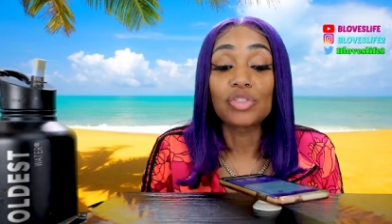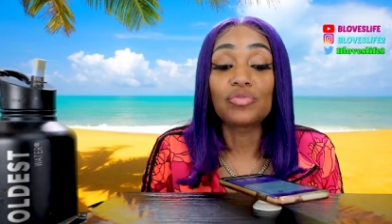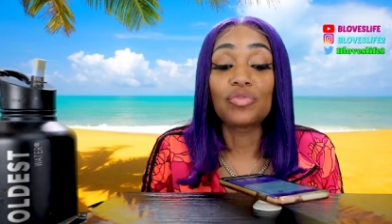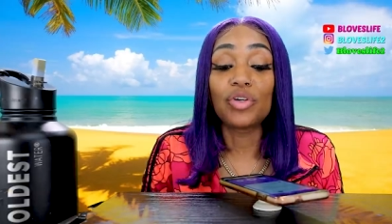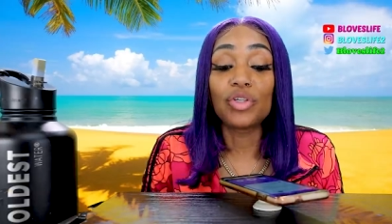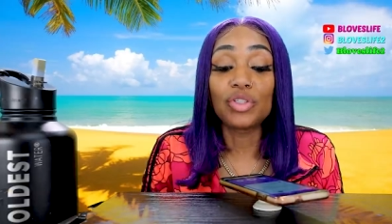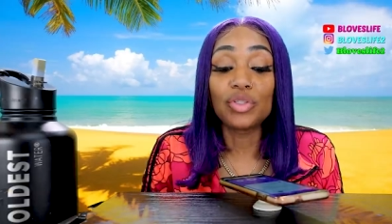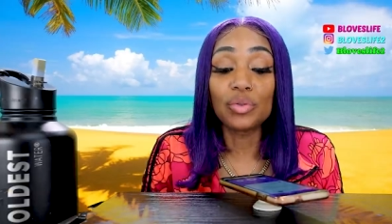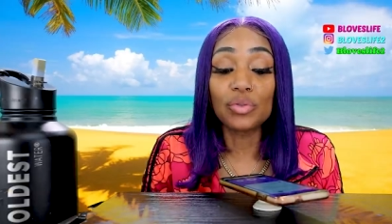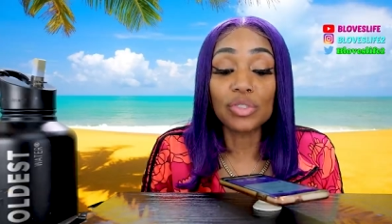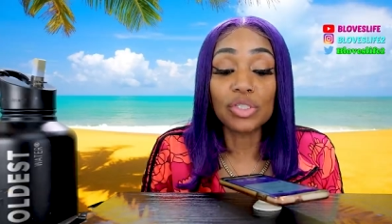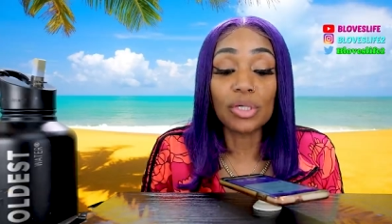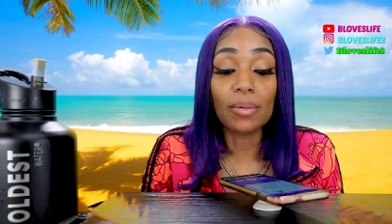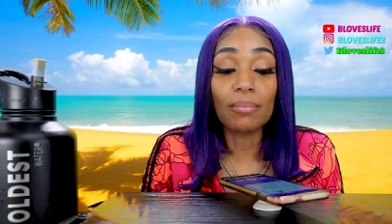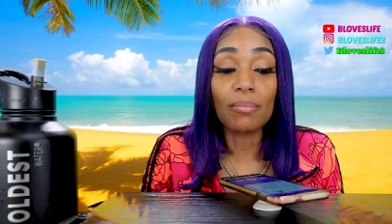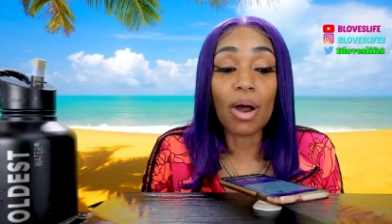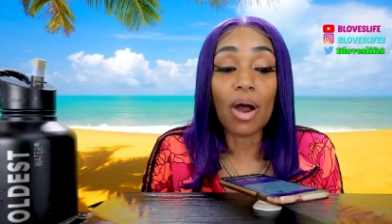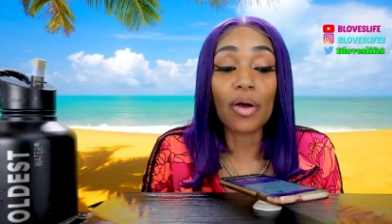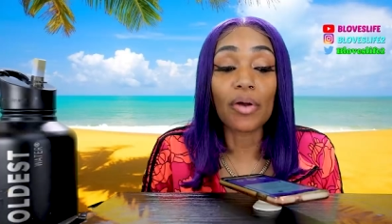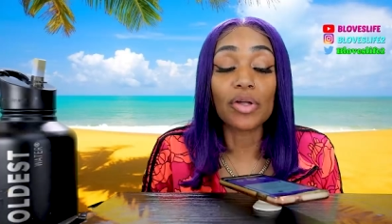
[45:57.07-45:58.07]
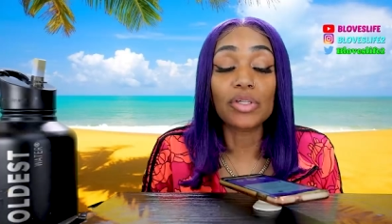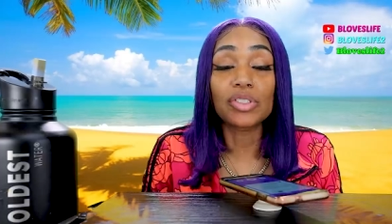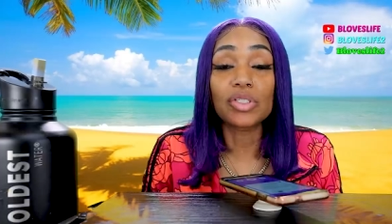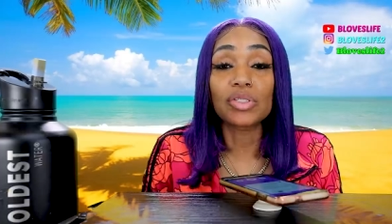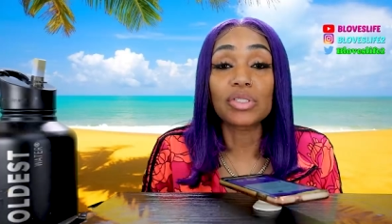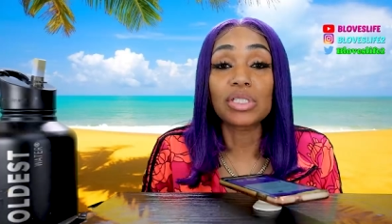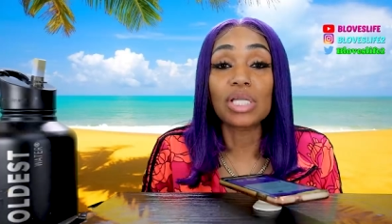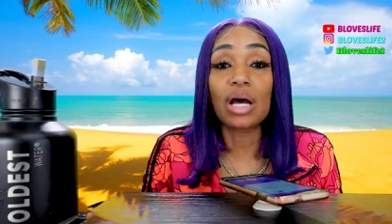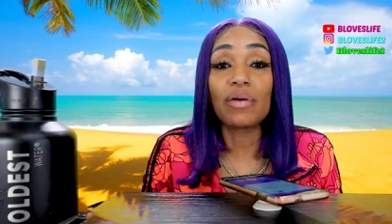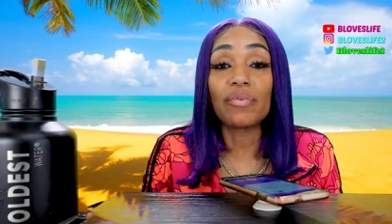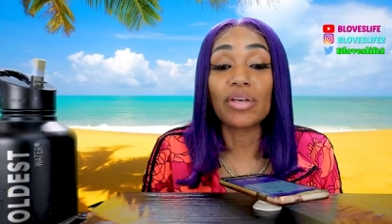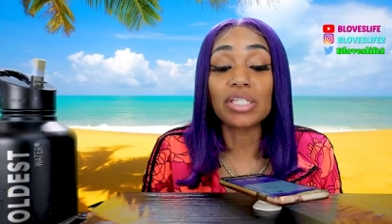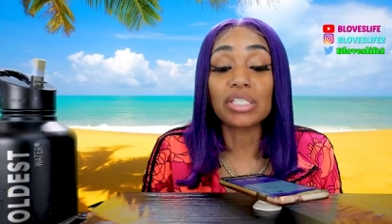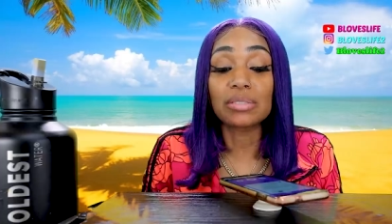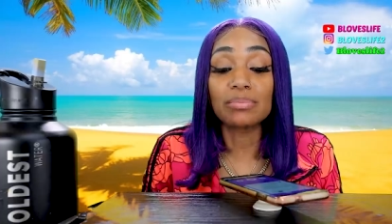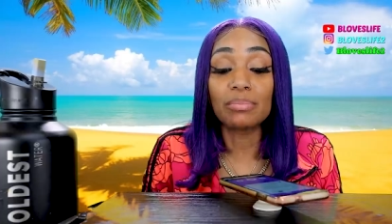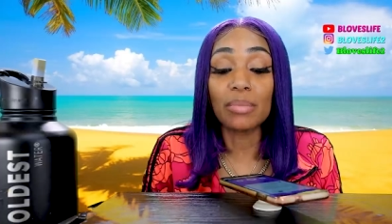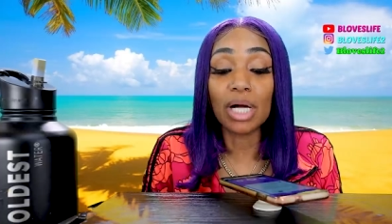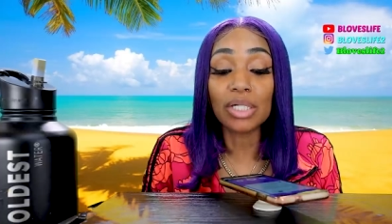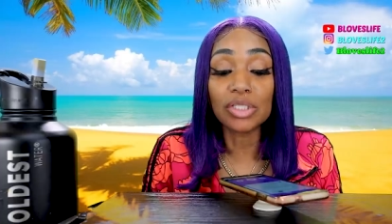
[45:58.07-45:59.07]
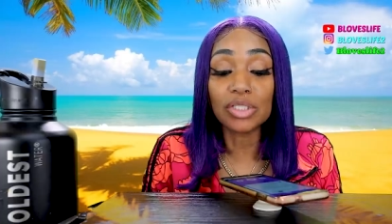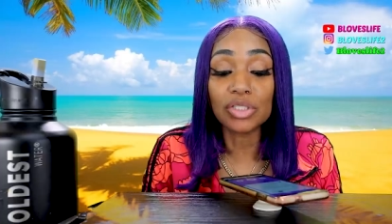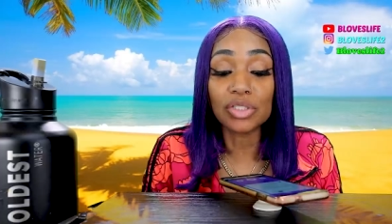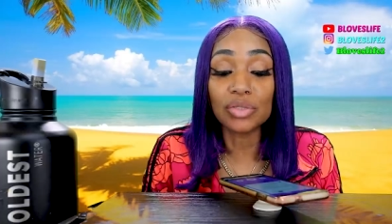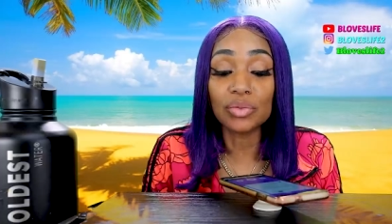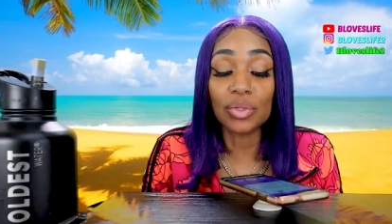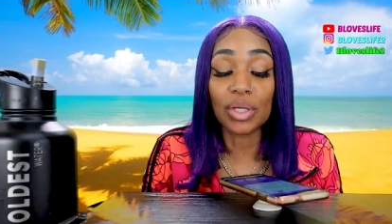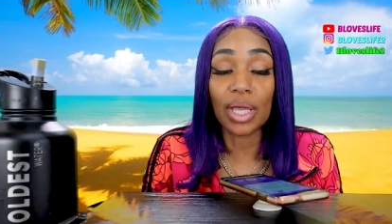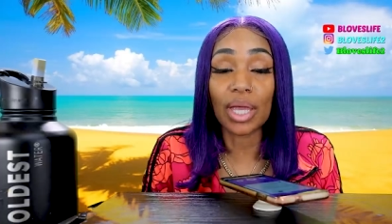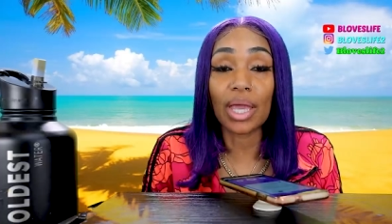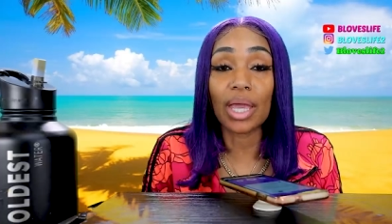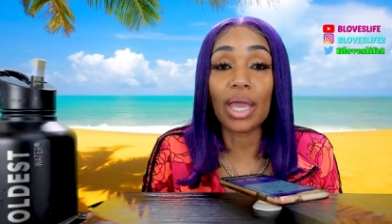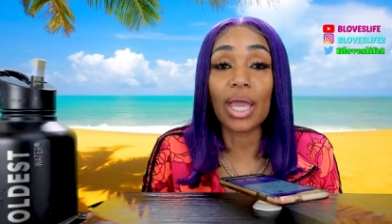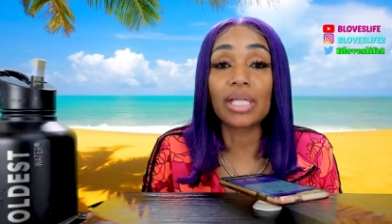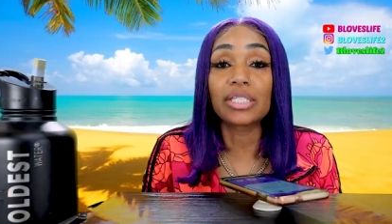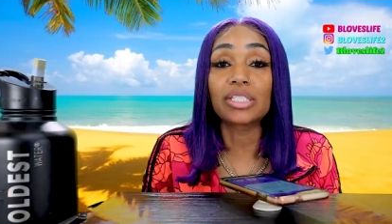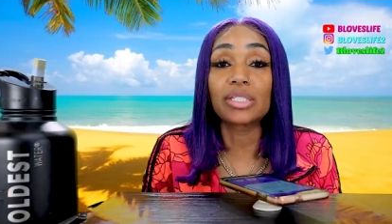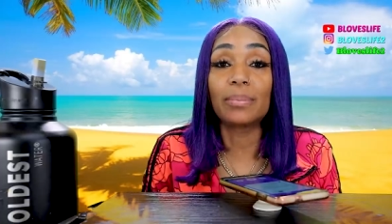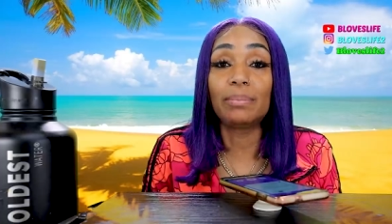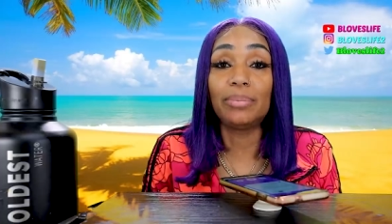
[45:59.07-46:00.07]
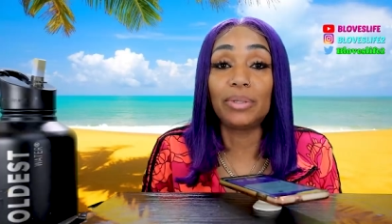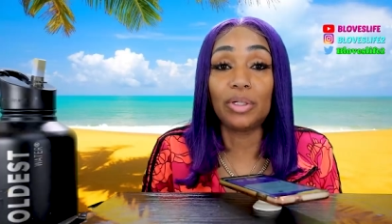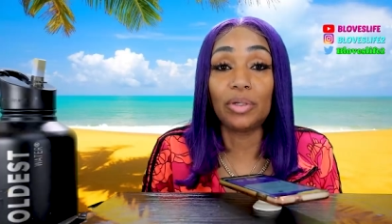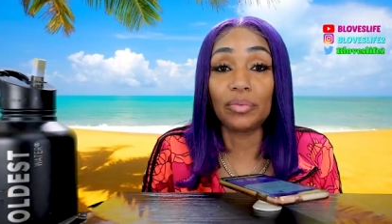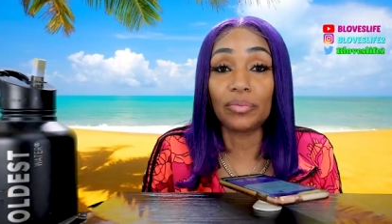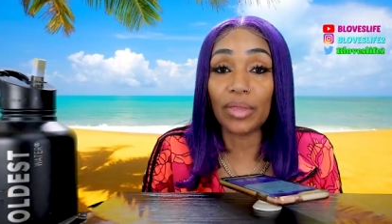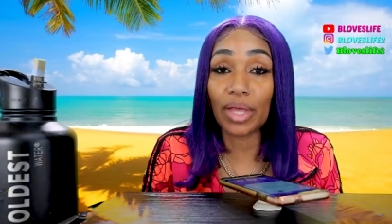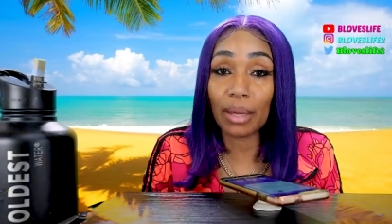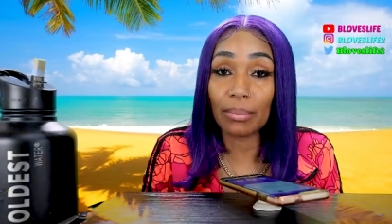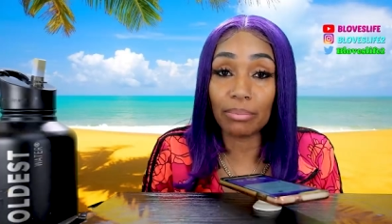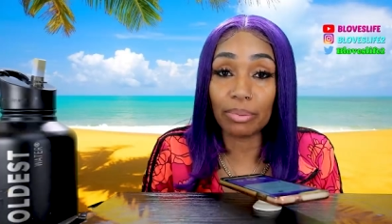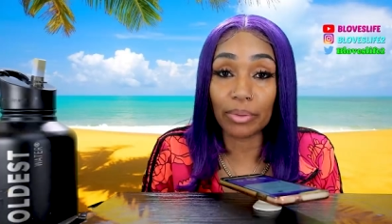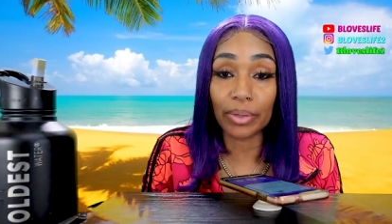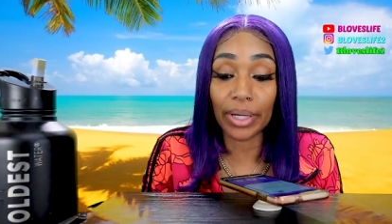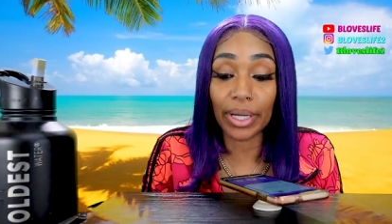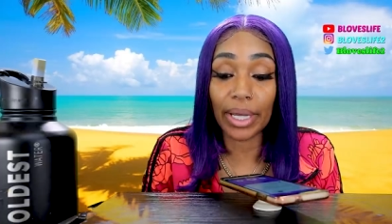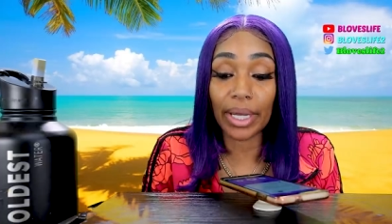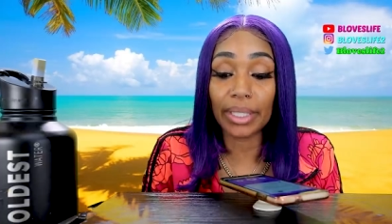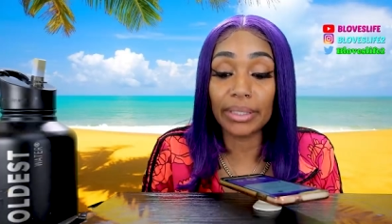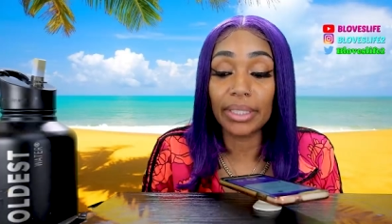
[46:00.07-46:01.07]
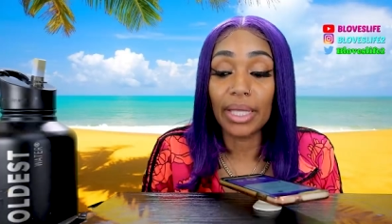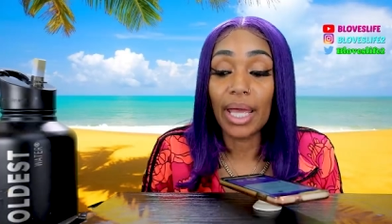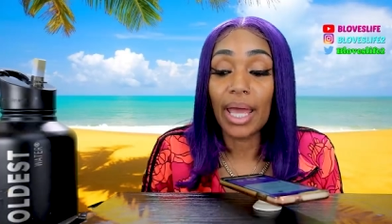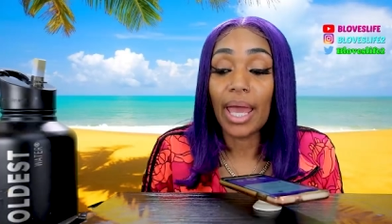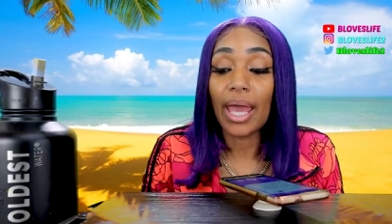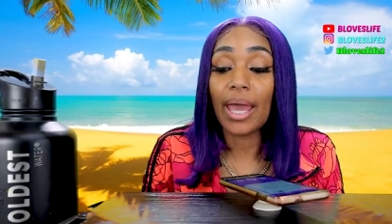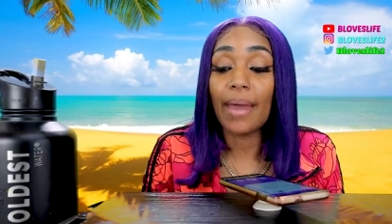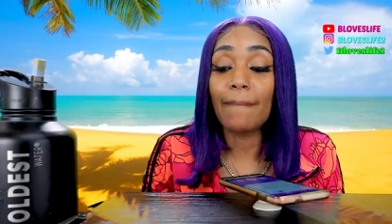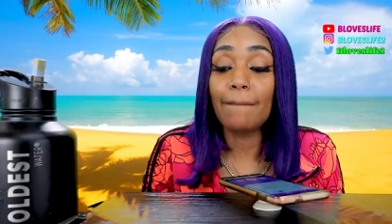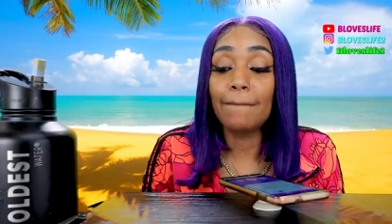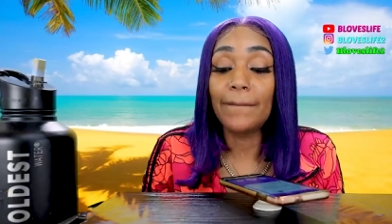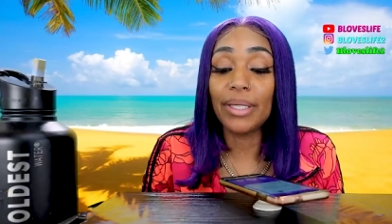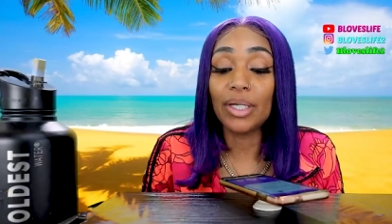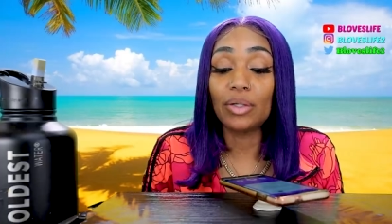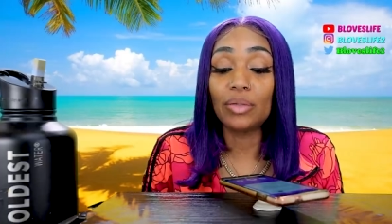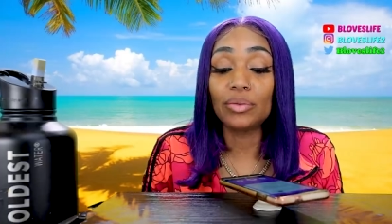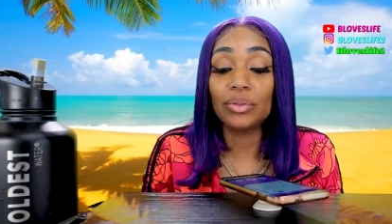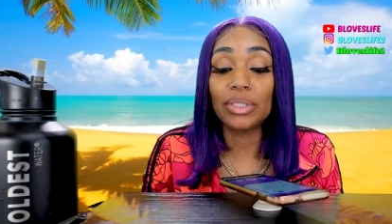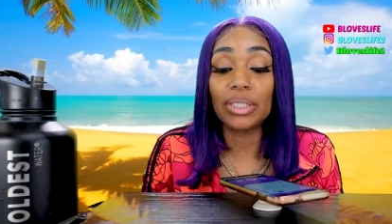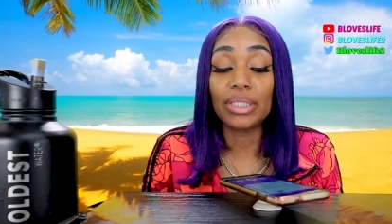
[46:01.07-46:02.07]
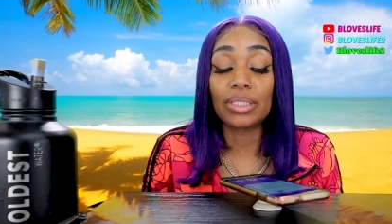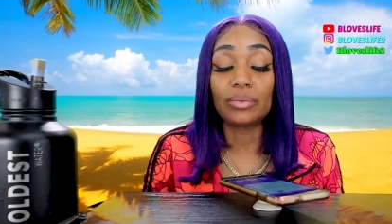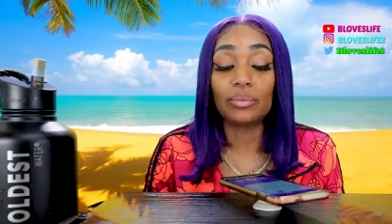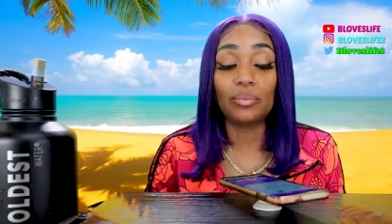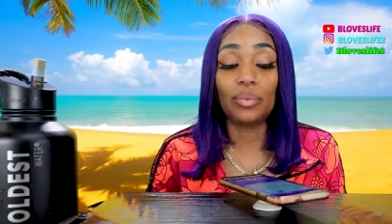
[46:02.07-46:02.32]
for you to market yourself as much as you can and to build that brand and build it